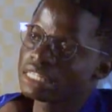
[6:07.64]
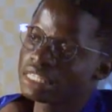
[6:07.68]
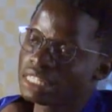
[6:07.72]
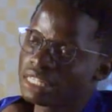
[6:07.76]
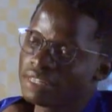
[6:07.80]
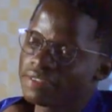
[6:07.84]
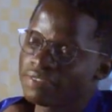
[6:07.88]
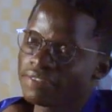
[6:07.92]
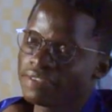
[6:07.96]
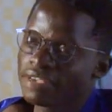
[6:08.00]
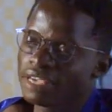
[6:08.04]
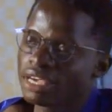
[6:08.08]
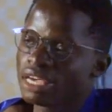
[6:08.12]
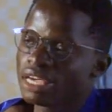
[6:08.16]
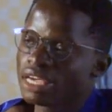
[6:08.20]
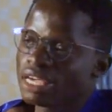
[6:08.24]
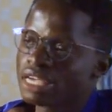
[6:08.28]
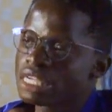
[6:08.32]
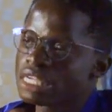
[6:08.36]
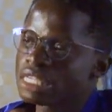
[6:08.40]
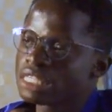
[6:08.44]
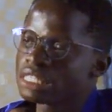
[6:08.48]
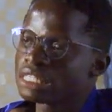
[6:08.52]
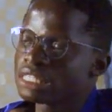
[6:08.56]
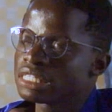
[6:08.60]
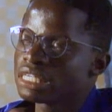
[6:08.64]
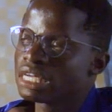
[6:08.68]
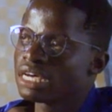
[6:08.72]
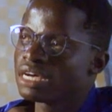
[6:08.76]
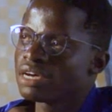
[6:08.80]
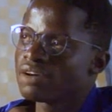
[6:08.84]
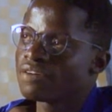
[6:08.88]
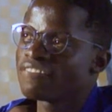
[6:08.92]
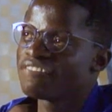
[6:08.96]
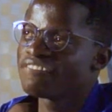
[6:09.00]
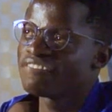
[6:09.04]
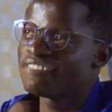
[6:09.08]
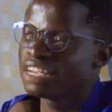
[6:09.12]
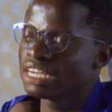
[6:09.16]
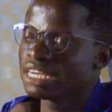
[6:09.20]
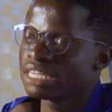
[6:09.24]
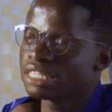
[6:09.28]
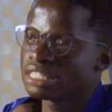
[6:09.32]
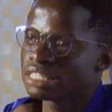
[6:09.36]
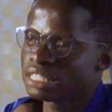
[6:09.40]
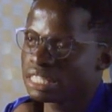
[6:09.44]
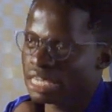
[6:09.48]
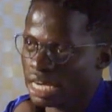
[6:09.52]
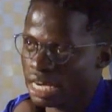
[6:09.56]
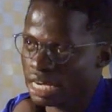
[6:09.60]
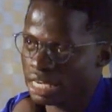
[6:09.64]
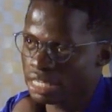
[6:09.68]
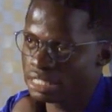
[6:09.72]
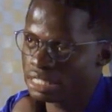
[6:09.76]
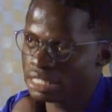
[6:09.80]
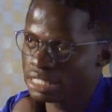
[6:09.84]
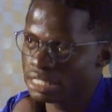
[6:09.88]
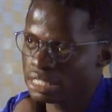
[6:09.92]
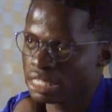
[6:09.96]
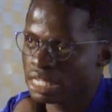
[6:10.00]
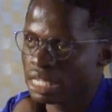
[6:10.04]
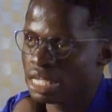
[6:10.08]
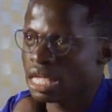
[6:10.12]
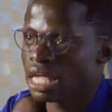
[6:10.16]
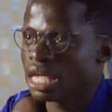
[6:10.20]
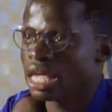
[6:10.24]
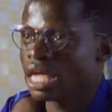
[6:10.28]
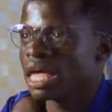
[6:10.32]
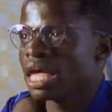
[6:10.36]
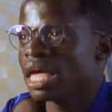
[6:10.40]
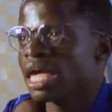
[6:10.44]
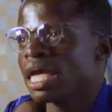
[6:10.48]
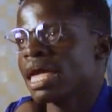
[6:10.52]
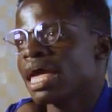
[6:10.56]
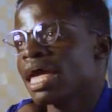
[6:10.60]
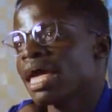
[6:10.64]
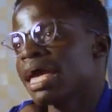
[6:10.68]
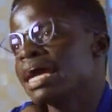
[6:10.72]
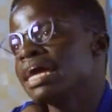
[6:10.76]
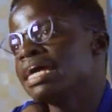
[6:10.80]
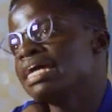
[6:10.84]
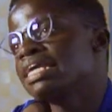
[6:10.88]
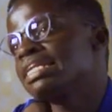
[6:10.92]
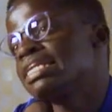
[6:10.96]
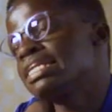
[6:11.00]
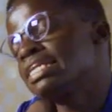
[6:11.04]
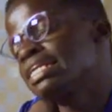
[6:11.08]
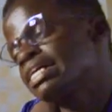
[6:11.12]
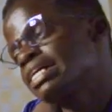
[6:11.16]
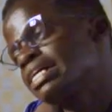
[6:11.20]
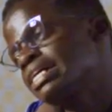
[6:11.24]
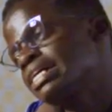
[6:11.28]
self-care is very scarce, and